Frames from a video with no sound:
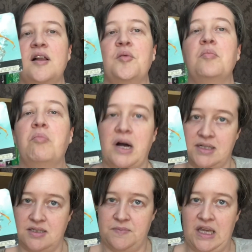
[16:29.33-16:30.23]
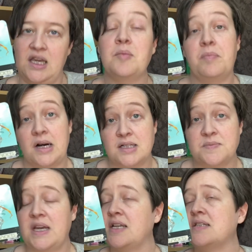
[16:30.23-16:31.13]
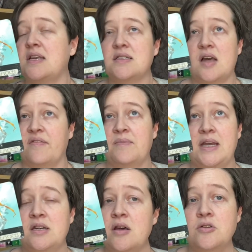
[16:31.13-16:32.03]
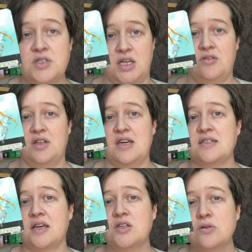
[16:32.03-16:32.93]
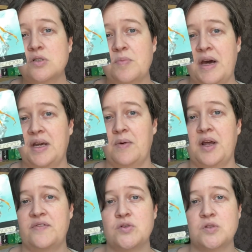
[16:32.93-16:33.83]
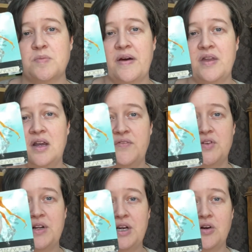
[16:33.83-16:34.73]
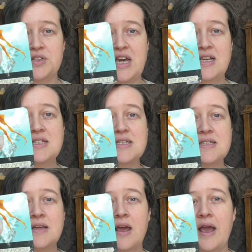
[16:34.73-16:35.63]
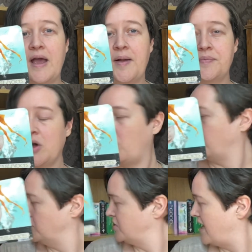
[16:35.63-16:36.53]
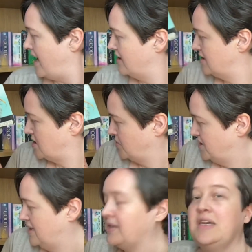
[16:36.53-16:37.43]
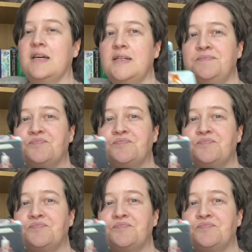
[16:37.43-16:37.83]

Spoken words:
bugs me. It bugs me. I've made no secret of this. I talked about it when I've talked about the Love Your Inner Goddess Oracle deck, this one down here,